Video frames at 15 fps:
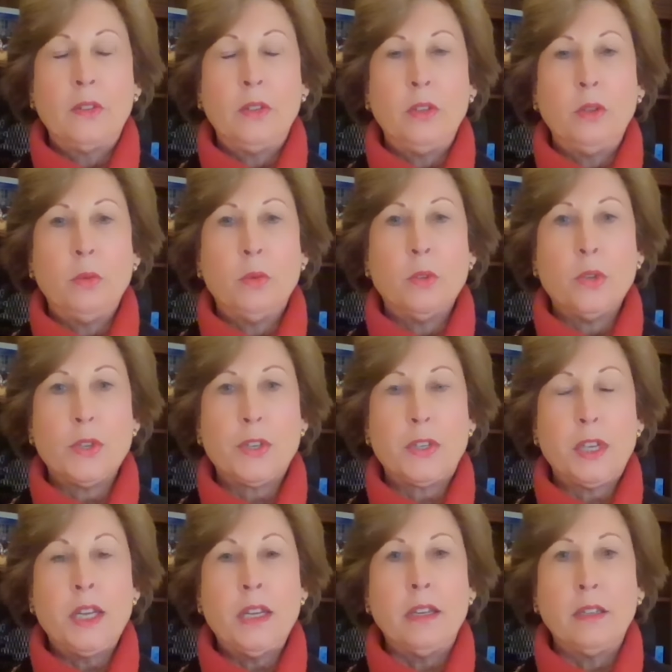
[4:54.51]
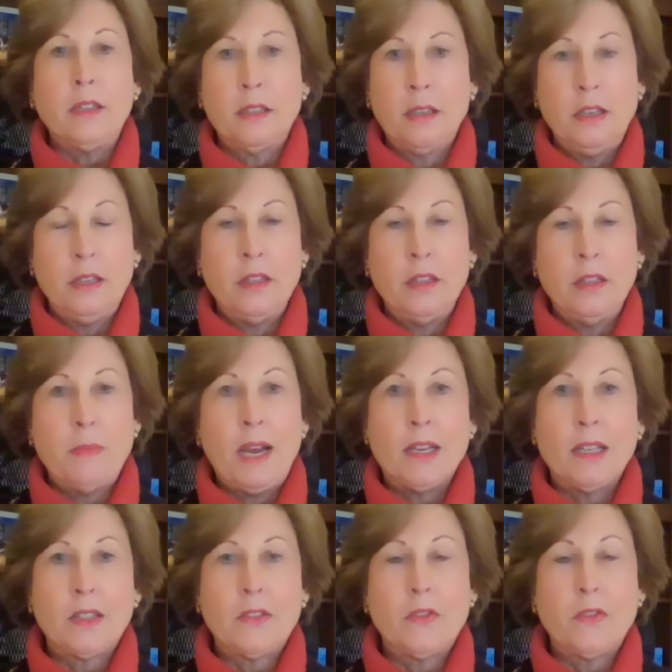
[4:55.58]
you will see it in the
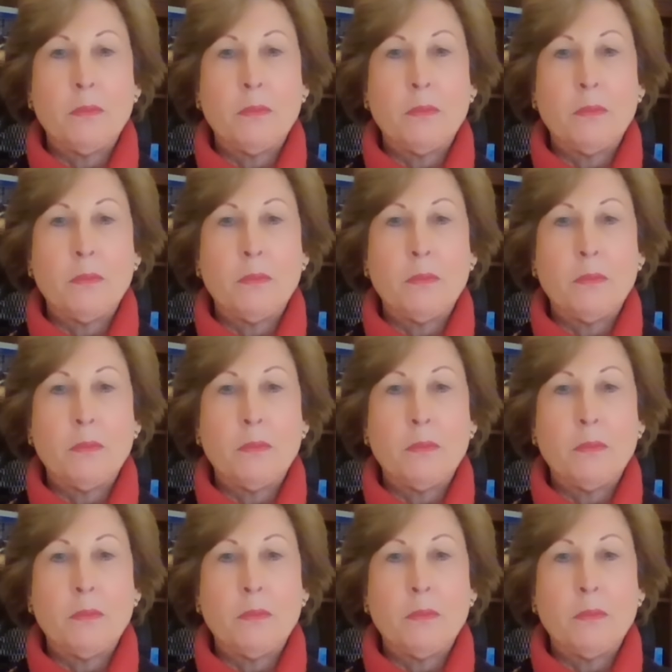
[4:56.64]
massive